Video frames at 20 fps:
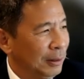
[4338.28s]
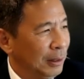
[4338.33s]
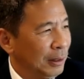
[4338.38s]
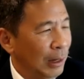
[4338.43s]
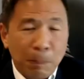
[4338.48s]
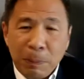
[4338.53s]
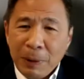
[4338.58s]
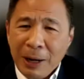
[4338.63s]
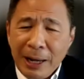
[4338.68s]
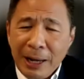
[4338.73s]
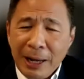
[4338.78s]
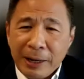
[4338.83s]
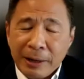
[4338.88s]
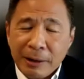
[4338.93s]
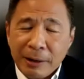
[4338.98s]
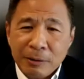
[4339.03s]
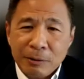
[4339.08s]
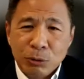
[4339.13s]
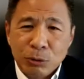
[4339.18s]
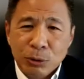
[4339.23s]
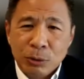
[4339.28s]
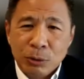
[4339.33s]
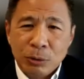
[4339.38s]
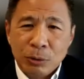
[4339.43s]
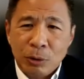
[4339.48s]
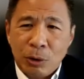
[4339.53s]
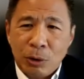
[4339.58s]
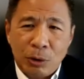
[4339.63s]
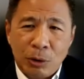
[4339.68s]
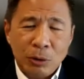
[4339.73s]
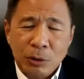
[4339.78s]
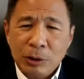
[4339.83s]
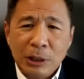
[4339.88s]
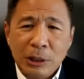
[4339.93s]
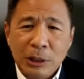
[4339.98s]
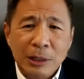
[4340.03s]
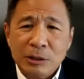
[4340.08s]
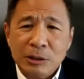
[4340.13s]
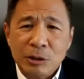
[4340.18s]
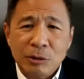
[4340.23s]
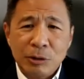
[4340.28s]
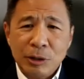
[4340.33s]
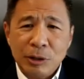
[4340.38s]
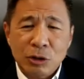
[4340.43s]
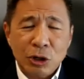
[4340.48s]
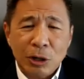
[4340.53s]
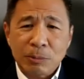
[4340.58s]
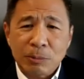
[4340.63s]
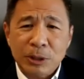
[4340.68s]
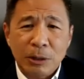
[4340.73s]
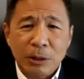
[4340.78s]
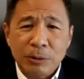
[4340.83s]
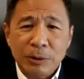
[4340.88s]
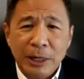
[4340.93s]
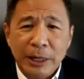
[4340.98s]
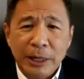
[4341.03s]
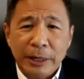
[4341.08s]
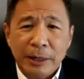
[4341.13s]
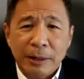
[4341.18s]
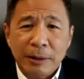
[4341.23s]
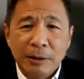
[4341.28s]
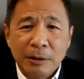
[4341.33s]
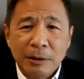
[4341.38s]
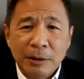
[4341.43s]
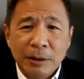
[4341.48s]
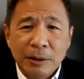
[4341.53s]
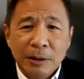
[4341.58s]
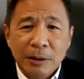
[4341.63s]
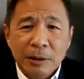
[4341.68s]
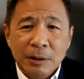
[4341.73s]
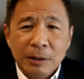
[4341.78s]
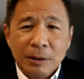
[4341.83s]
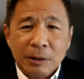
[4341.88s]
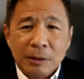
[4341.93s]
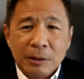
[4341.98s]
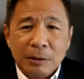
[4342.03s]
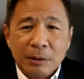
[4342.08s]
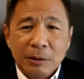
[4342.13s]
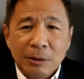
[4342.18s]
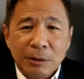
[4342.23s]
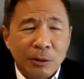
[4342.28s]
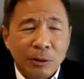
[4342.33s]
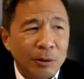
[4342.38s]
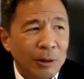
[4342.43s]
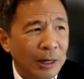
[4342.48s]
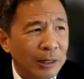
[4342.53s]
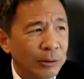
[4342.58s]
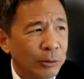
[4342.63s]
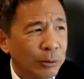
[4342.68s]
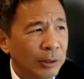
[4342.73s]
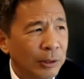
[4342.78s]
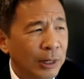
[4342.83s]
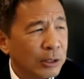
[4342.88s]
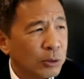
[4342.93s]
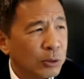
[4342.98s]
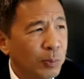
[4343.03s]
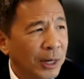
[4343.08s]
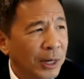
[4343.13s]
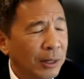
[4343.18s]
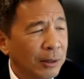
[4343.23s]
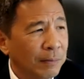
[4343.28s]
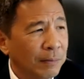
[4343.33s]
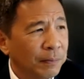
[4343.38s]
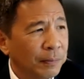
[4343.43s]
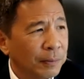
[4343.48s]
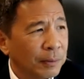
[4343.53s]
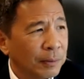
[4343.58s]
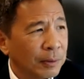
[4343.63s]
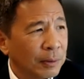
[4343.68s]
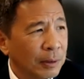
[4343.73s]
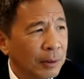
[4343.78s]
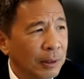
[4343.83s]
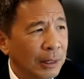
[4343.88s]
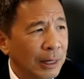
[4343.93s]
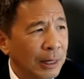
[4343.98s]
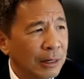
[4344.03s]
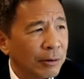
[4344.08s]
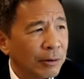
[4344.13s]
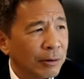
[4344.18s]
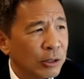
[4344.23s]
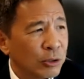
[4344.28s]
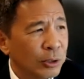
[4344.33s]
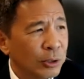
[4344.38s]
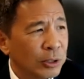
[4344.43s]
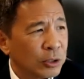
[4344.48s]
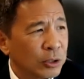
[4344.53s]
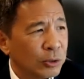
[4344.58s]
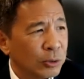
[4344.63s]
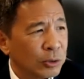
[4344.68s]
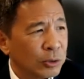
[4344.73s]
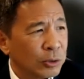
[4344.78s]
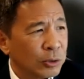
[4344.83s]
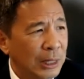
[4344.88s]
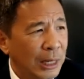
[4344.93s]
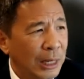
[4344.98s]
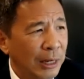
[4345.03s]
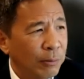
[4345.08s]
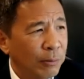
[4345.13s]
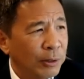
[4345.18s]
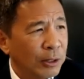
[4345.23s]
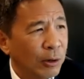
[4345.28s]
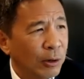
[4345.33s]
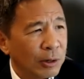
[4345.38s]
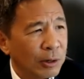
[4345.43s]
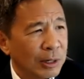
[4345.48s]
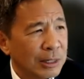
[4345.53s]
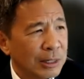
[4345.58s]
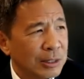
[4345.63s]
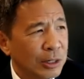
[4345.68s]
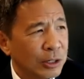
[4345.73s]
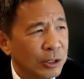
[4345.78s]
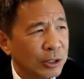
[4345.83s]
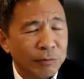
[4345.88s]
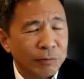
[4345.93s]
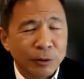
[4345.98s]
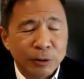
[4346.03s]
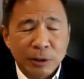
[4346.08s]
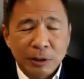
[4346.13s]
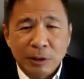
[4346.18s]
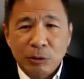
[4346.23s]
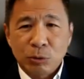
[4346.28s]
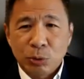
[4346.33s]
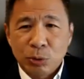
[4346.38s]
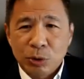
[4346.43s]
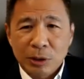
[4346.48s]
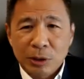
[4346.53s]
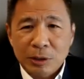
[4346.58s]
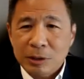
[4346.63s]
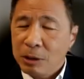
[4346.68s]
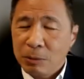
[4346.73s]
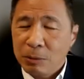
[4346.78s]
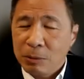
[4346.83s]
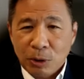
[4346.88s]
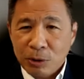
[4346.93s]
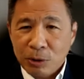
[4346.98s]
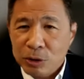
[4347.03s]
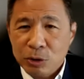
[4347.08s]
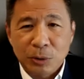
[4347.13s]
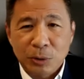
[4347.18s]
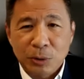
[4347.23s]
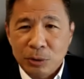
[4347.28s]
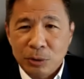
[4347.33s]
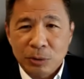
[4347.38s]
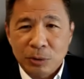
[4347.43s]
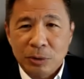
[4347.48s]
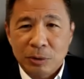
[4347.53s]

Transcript: Apply to all the necessary jobs out there. I don't expect young graduates to stay with an organization for 32 years. I'll be honest with you.